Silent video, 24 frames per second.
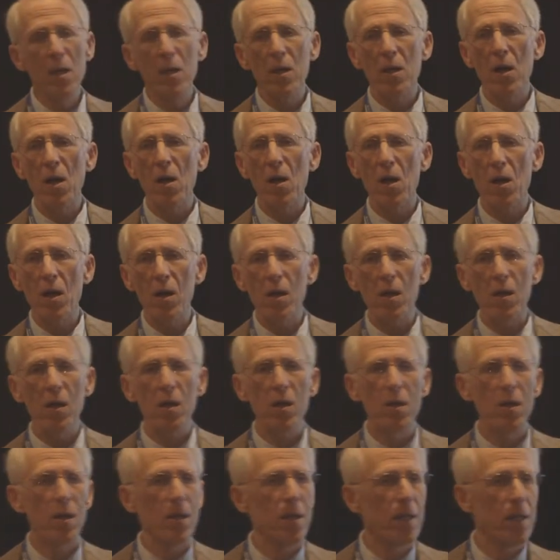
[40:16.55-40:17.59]

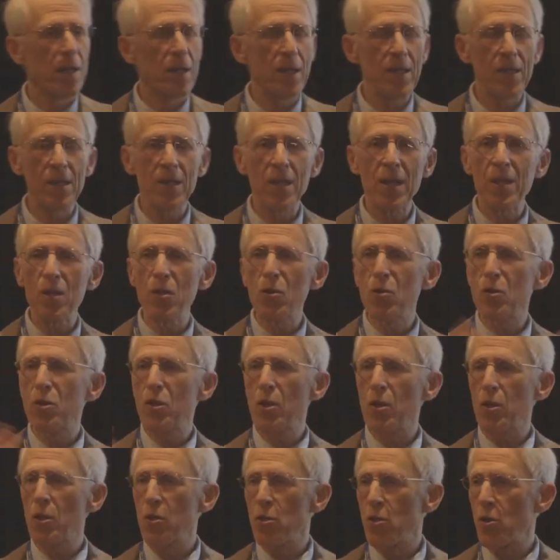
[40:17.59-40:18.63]
Carl continued
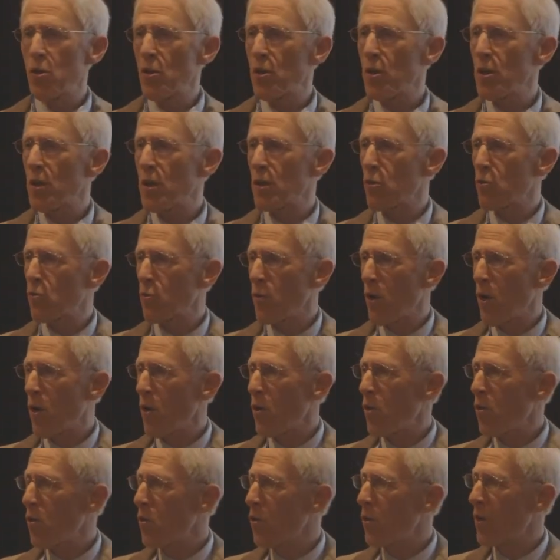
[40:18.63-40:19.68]
to learn and
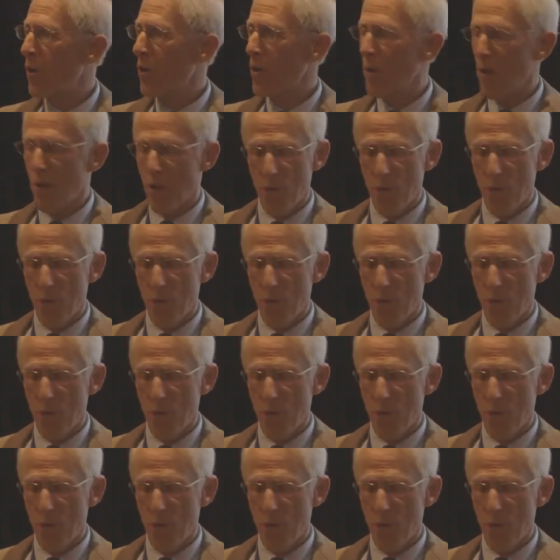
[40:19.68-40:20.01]
grow